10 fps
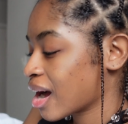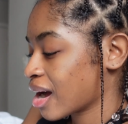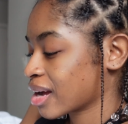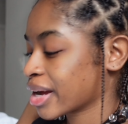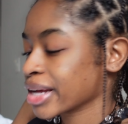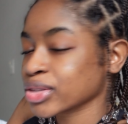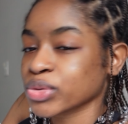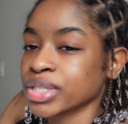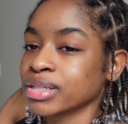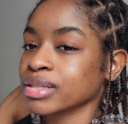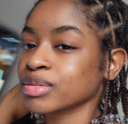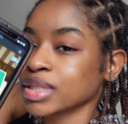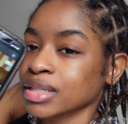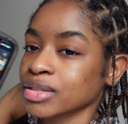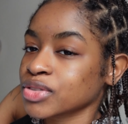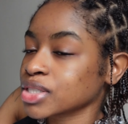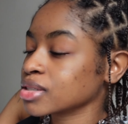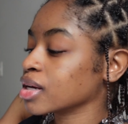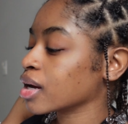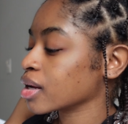I got three cups left. She
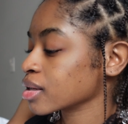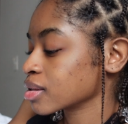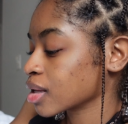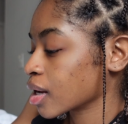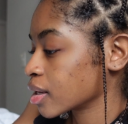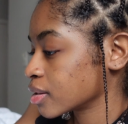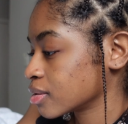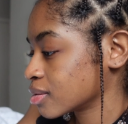got like